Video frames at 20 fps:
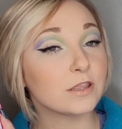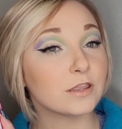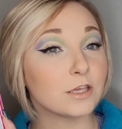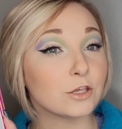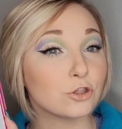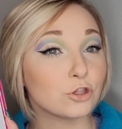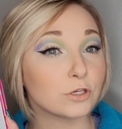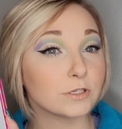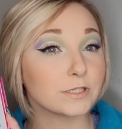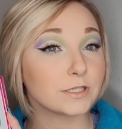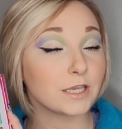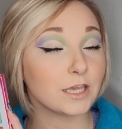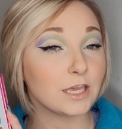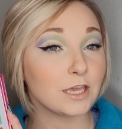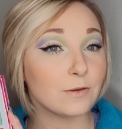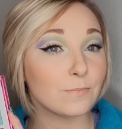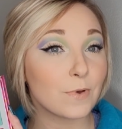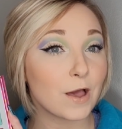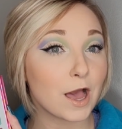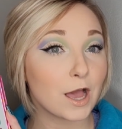then just
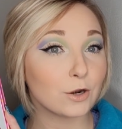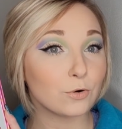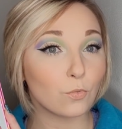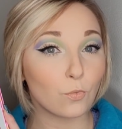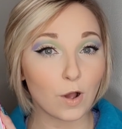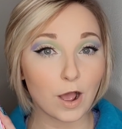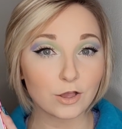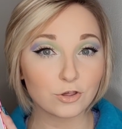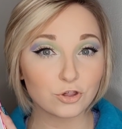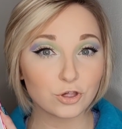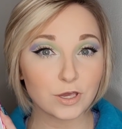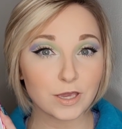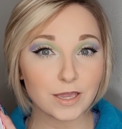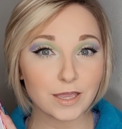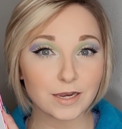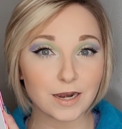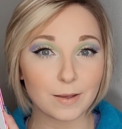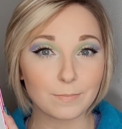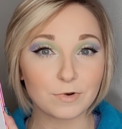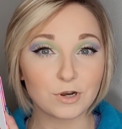keep on watching
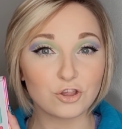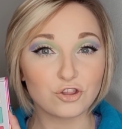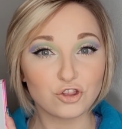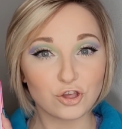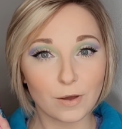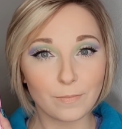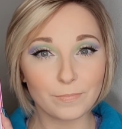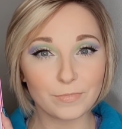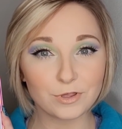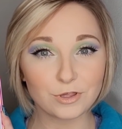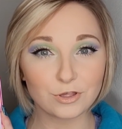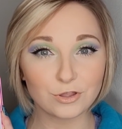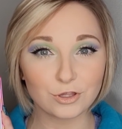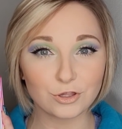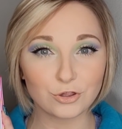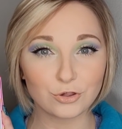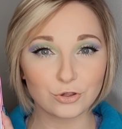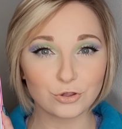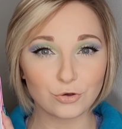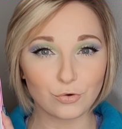and I'm going to jump into the
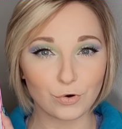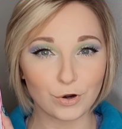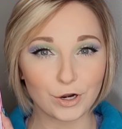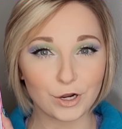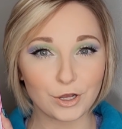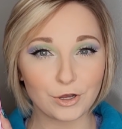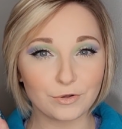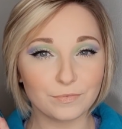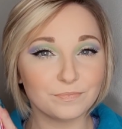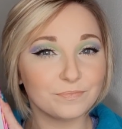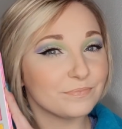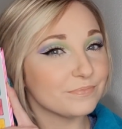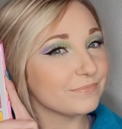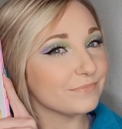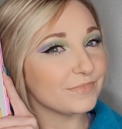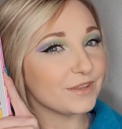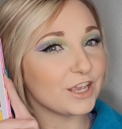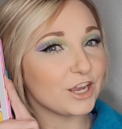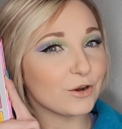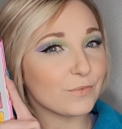tutorial.
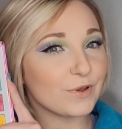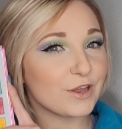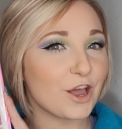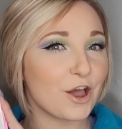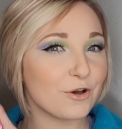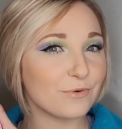Here we go.